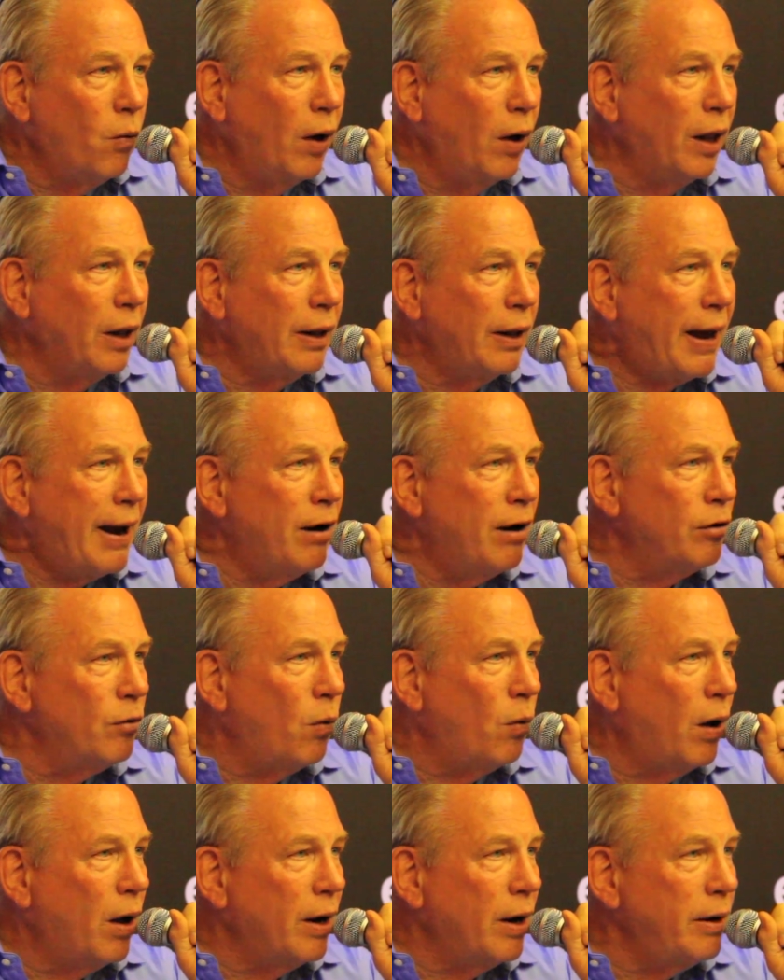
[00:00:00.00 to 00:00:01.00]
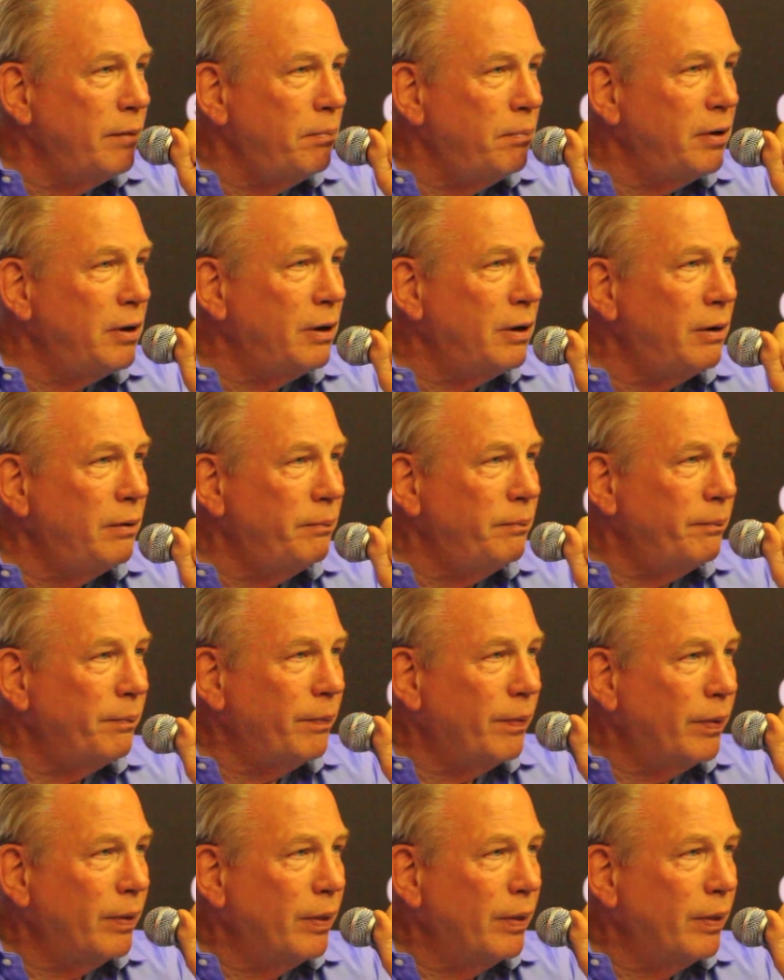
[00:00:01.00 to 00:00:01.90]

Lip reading: Well, Erdogan, being